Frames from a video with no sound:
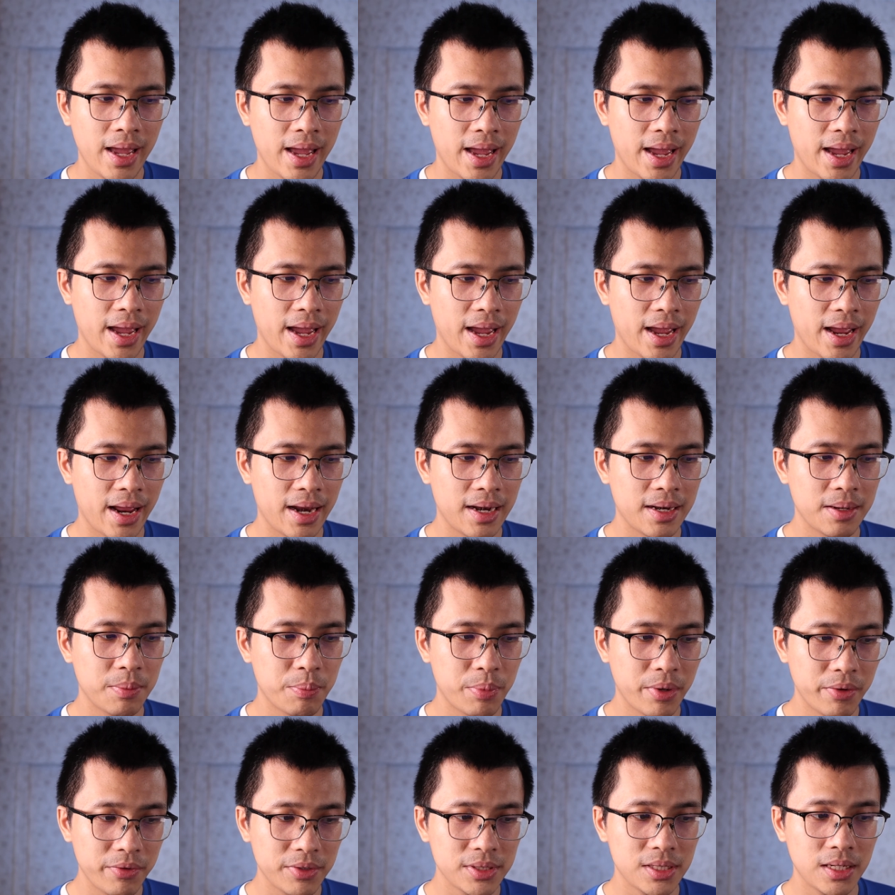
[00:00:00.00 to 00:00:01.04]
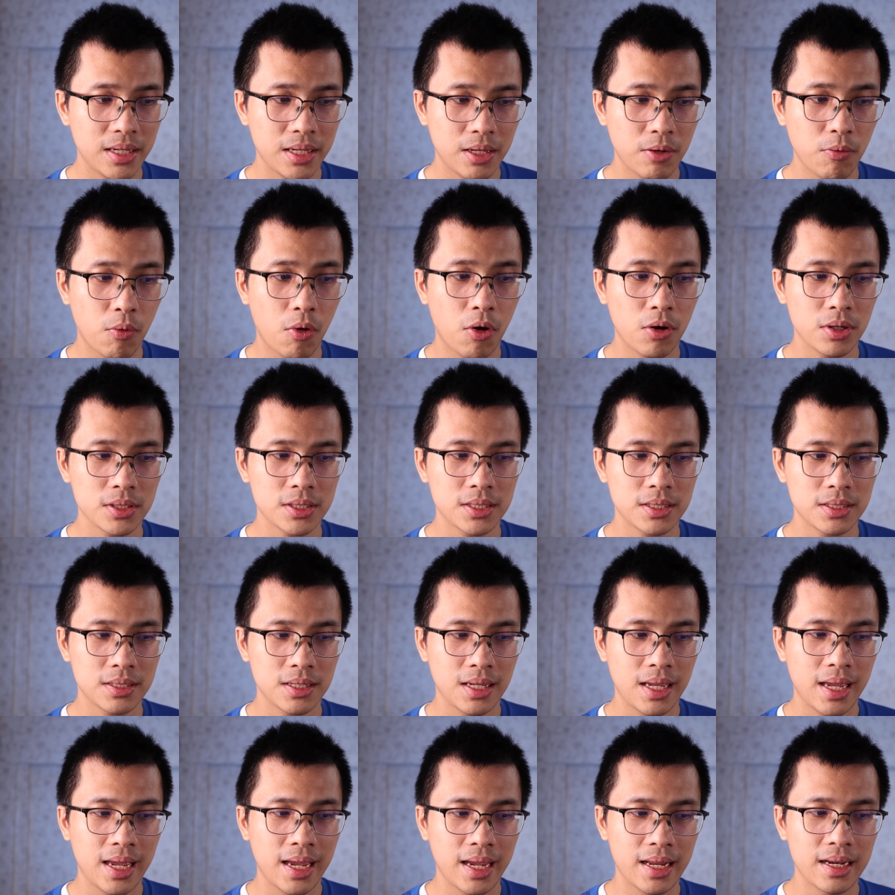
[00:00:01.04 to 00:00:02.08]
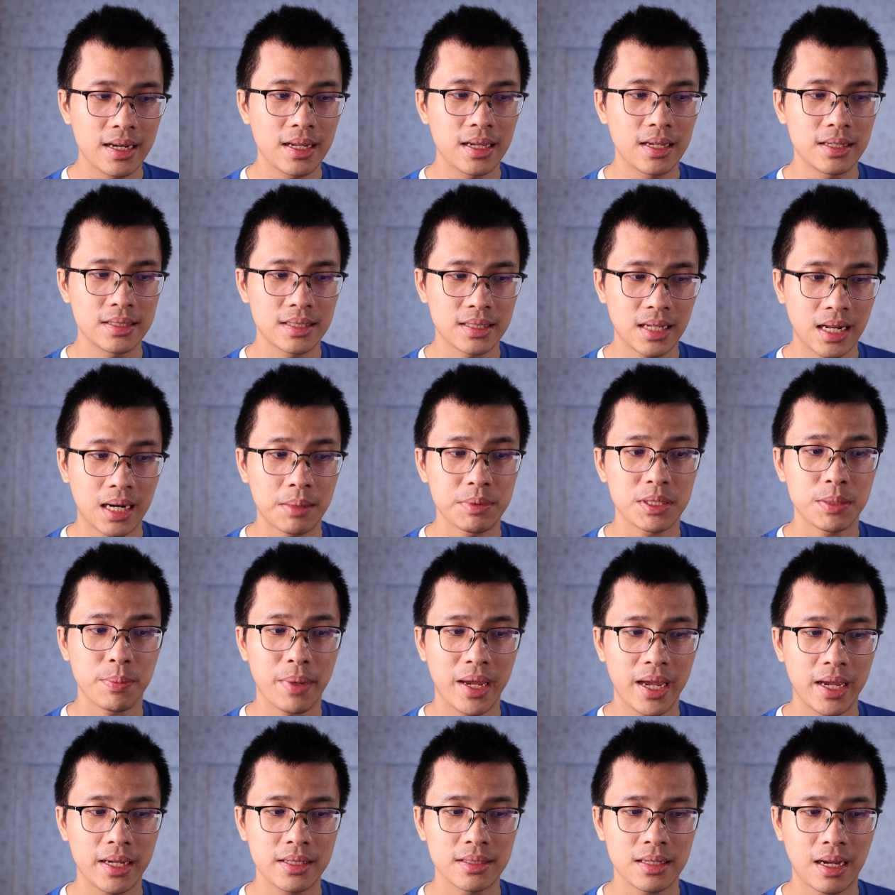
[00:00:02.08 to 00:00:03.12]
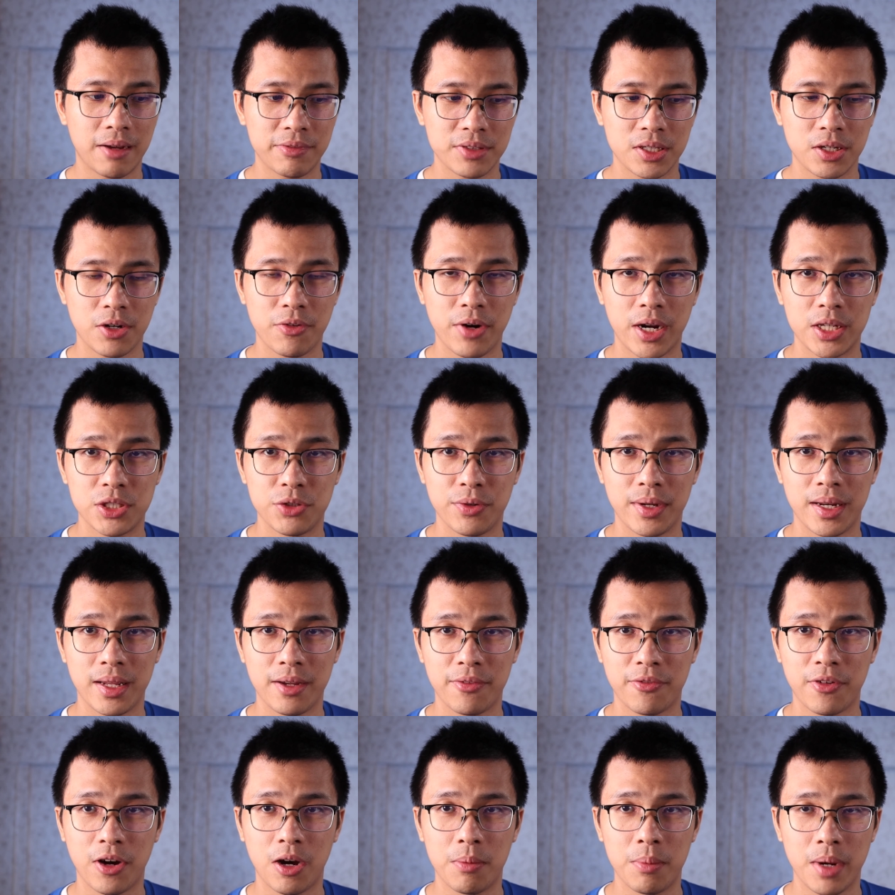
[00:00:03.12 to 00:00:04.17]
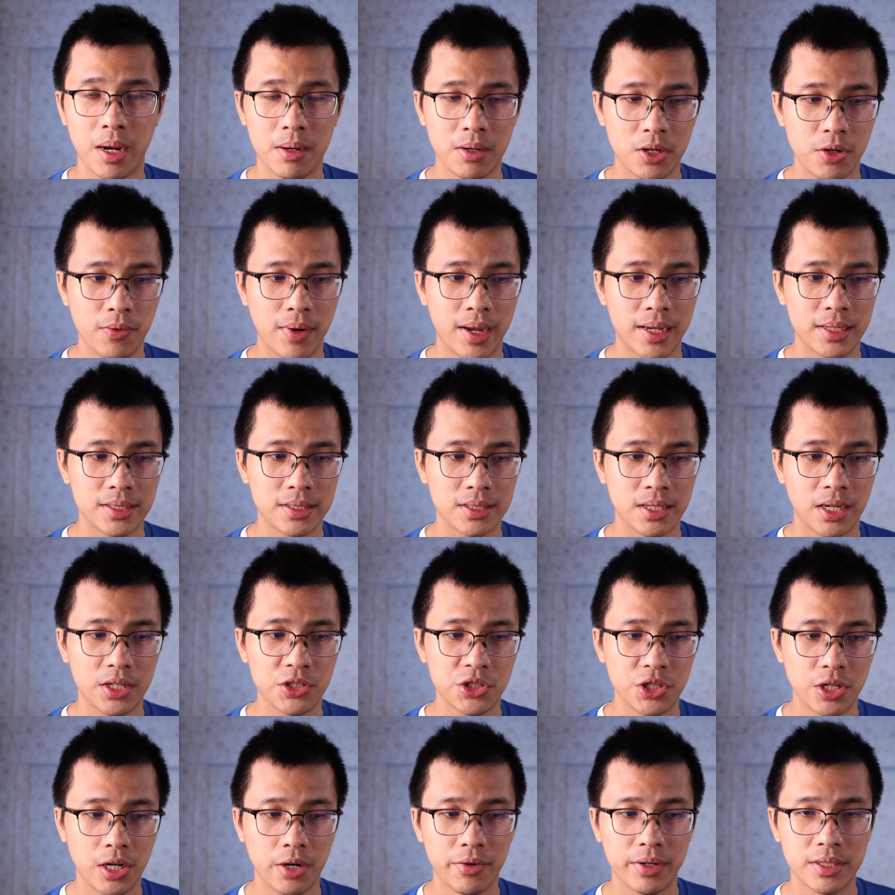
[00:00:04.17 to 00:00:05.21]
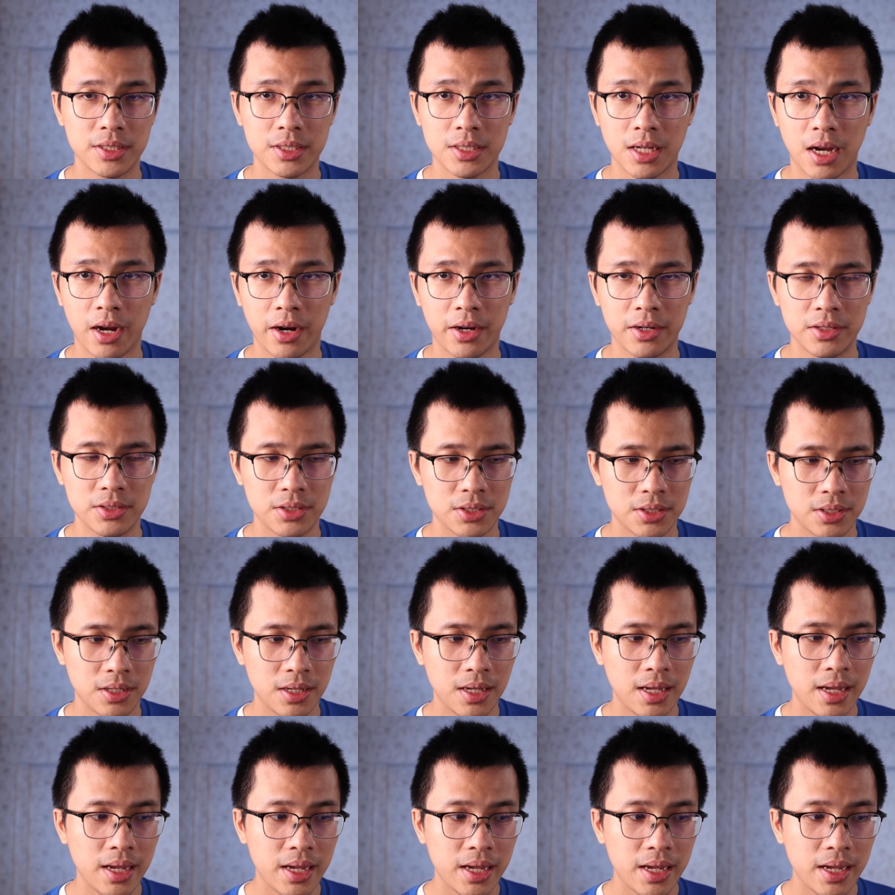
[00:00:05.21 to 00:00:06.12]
and previously he was in the startup space after graduating from NUS Engineering Science.